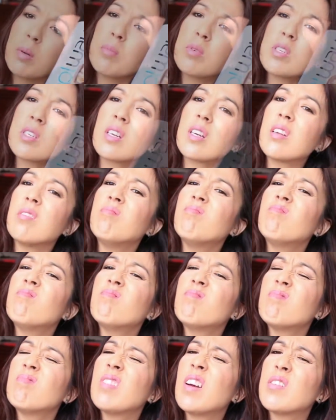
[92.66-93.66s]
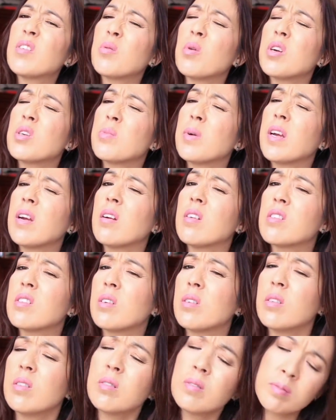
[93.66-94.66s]
I'm just going to have to wash my hair,
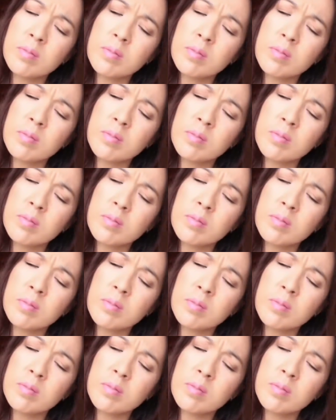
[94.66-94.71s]
so.